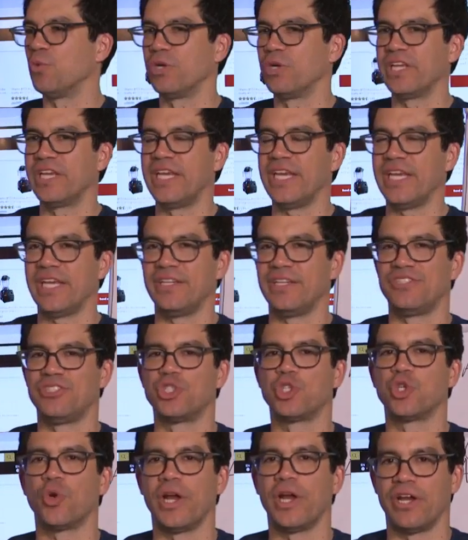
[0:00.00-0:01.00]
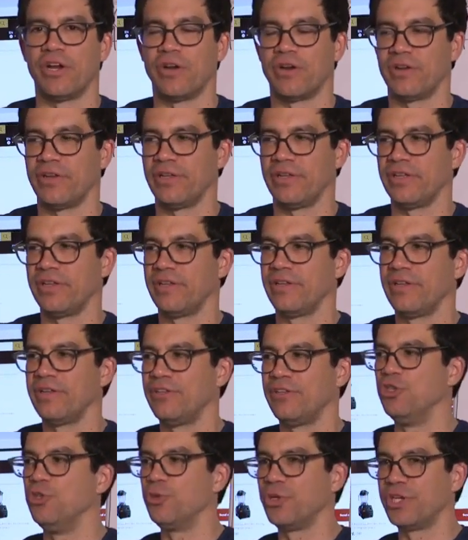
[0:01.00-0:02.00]
one kid, Trier,
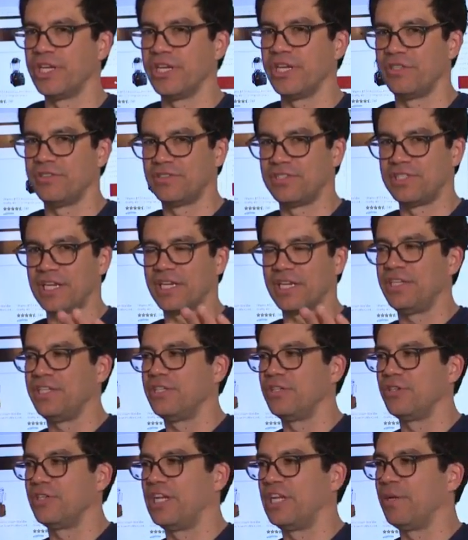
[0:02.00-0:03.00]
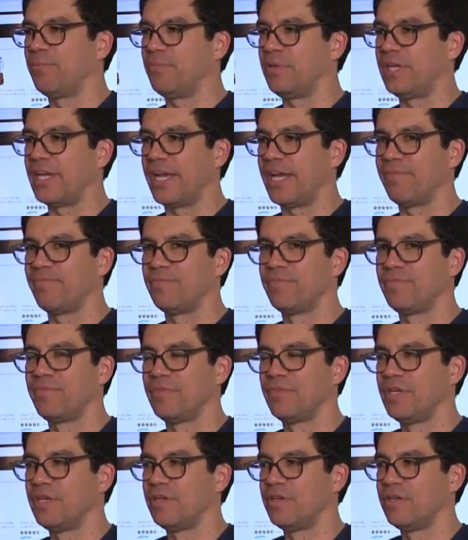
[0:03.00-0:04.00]
new kid, second year in NBA.
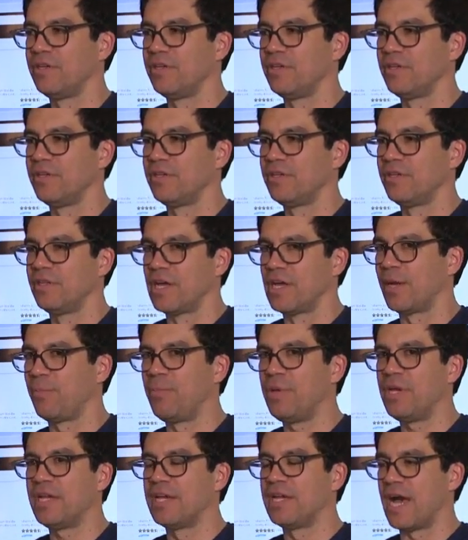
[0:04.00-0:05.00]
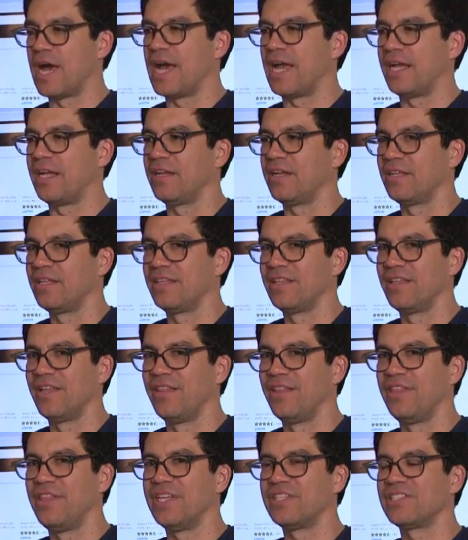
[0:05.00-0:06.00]
Not a big guy.
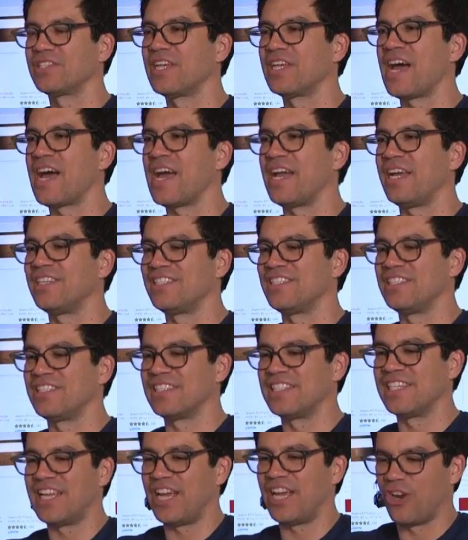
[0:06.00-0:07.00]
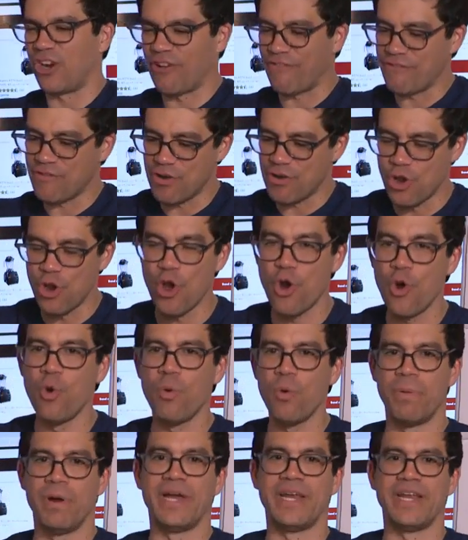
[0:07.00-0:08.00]
This guy is as scared of
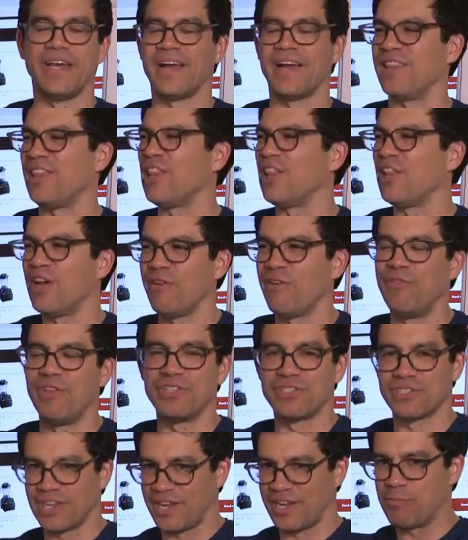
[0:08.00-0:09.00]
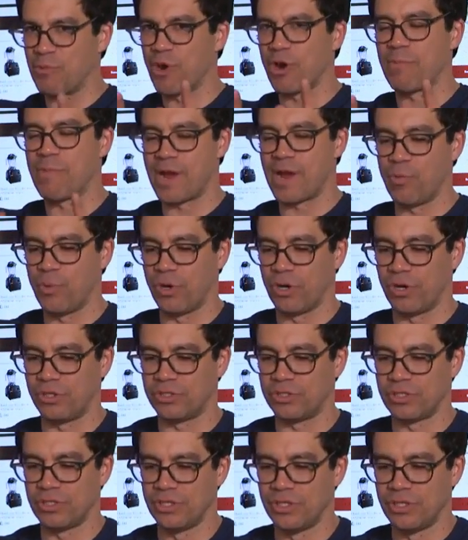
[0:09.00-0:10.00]
nobody. I love this guy. Mark my
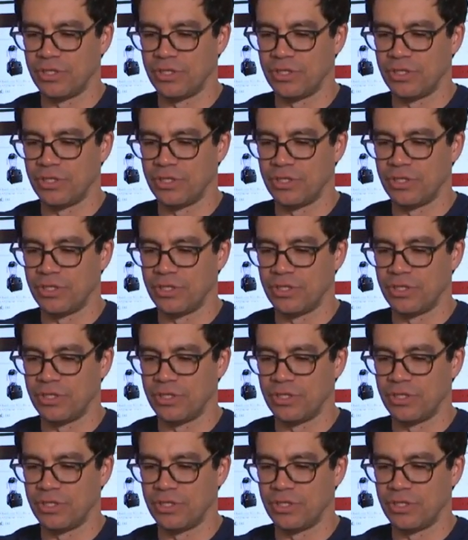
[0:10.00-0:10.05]
words.